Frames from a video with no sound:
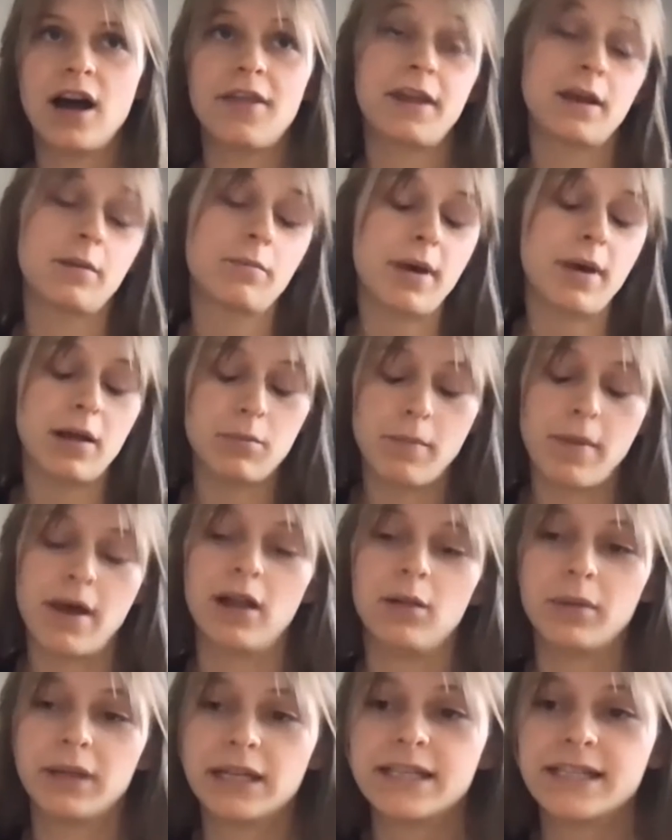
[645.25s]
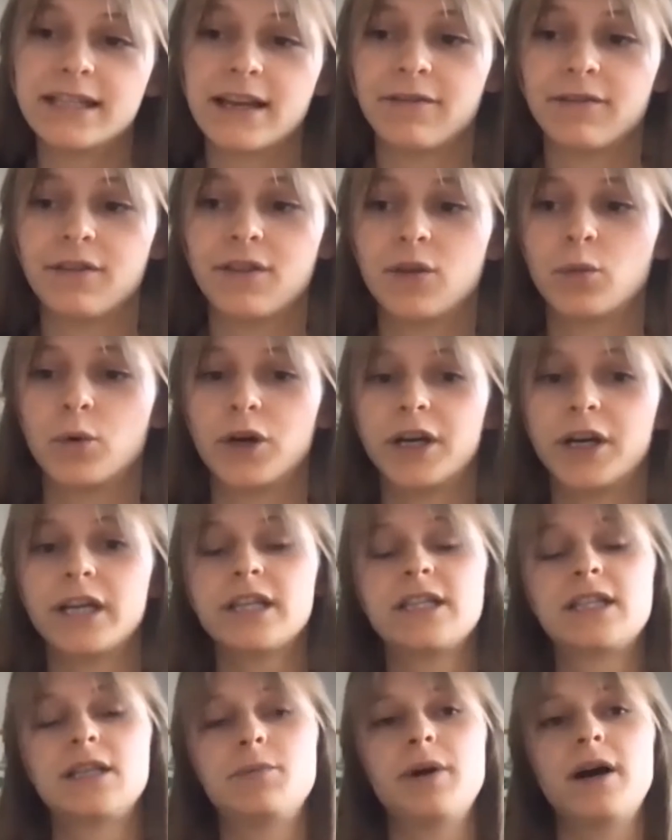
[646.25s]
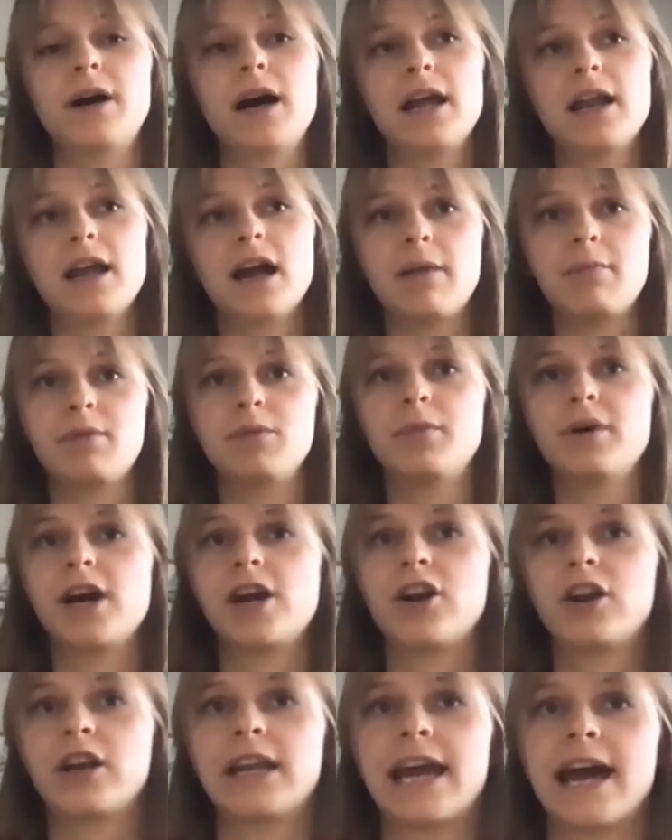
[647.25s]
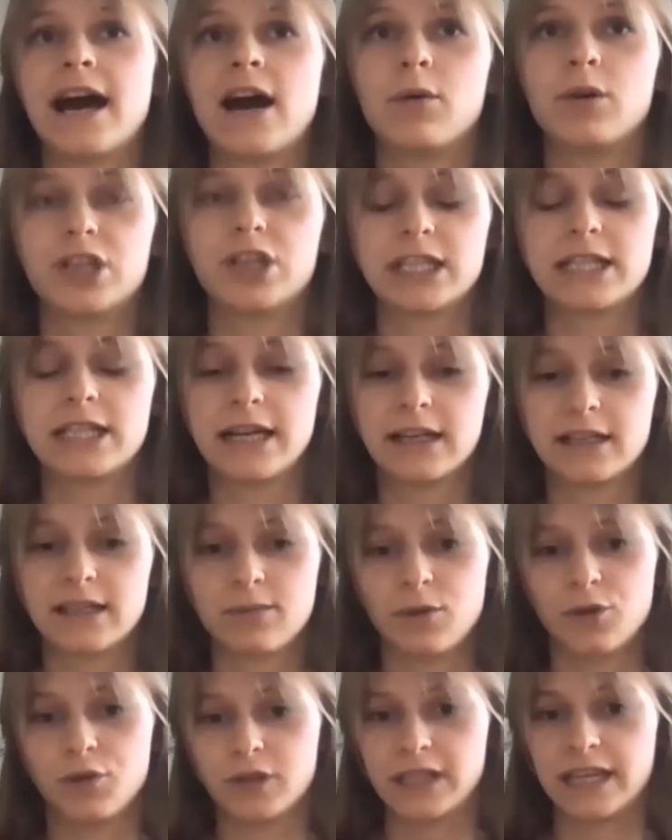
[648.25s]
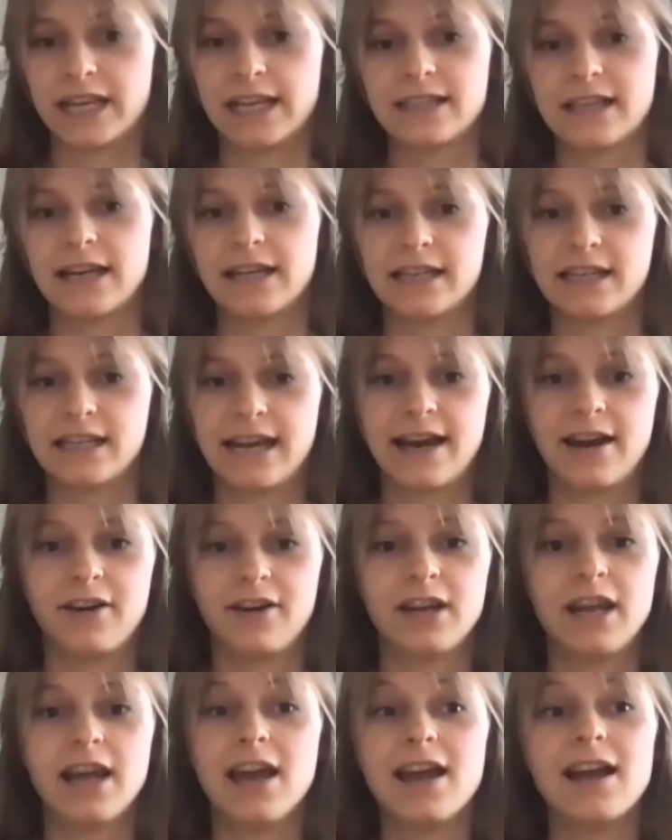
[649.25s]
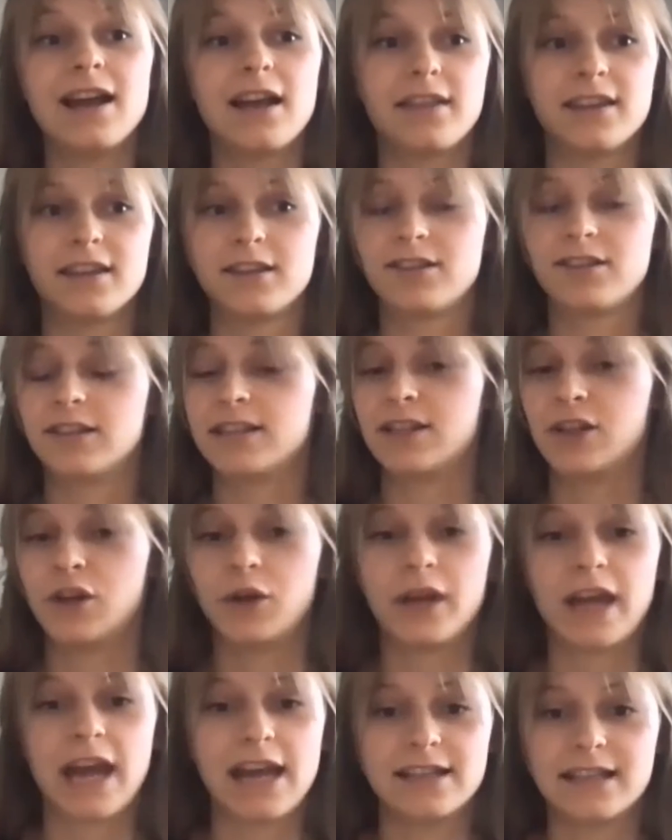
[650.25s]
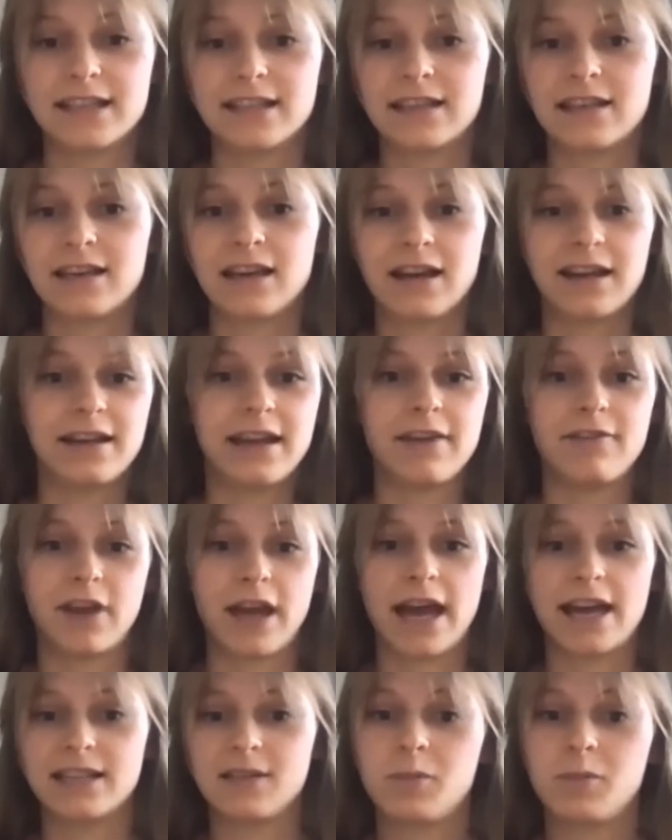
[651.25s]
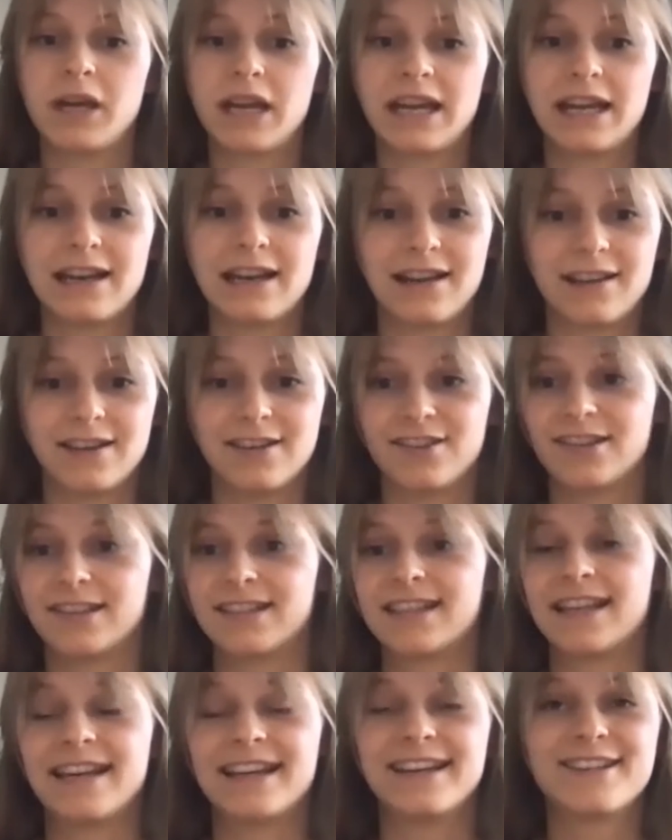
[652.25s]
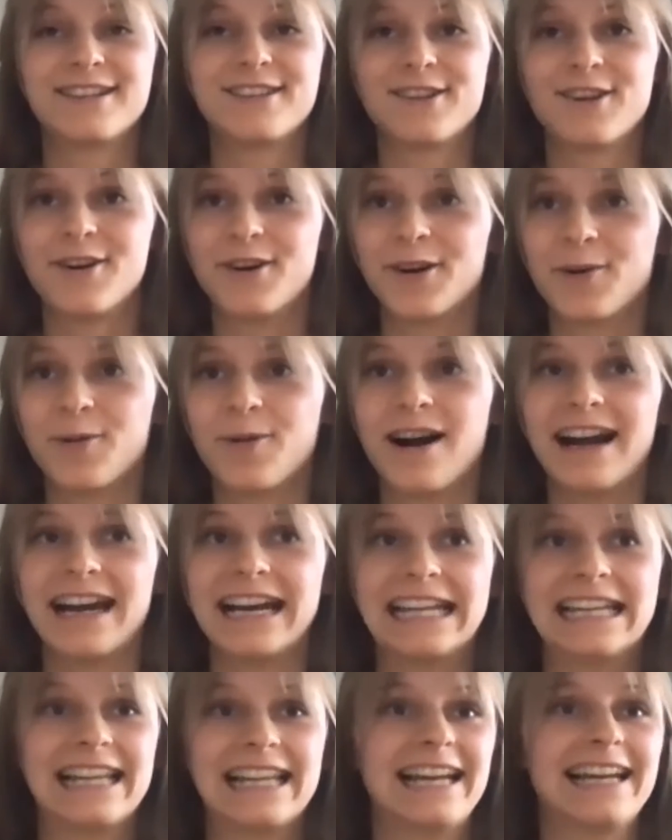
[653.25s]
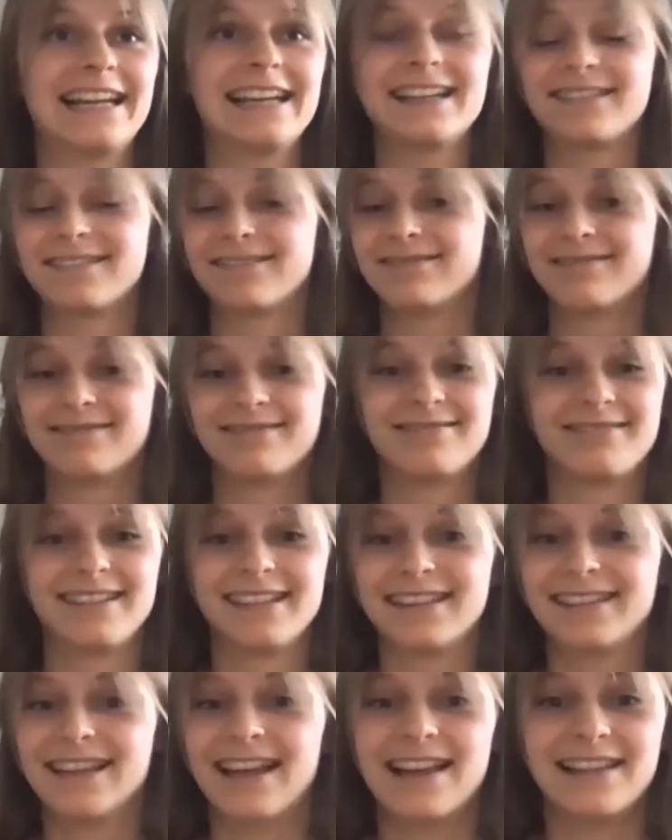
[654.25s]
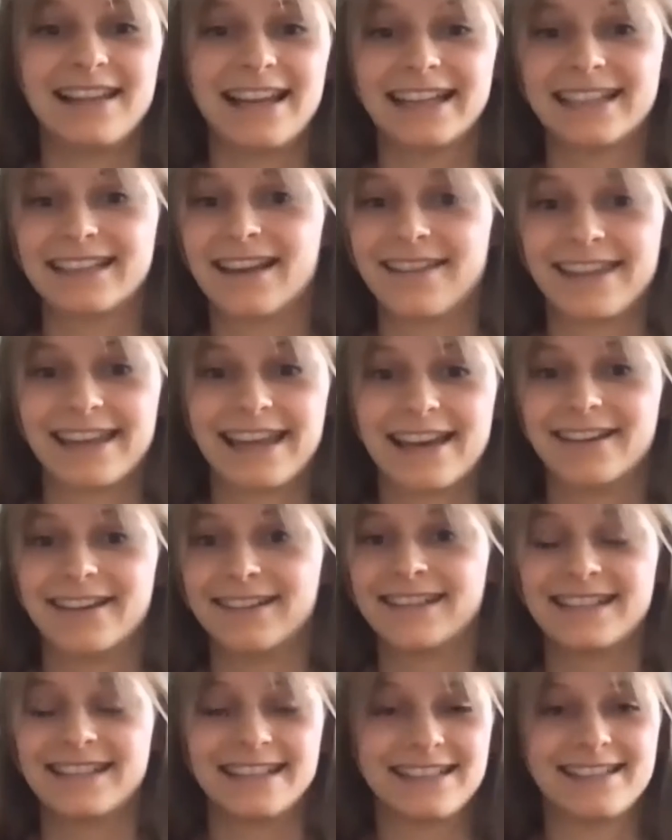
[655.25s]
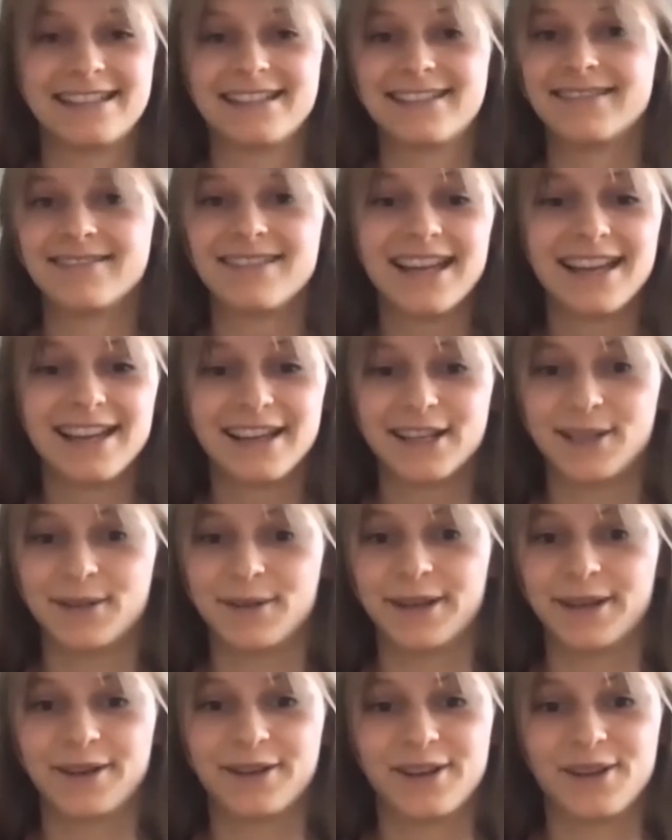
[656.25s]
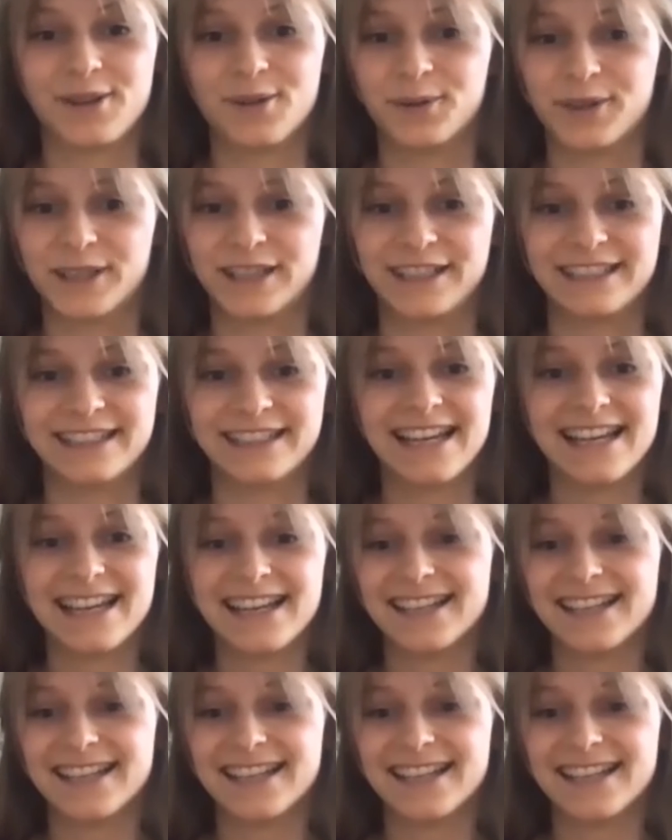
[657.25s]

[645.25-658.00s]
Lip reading: I think Melbourne suffered the worst, but I'm in Byron now, which is like a small seaside town, and there's just no cases here. Never has been, and it's just like so quiet, like not like nothing else is going on in the world.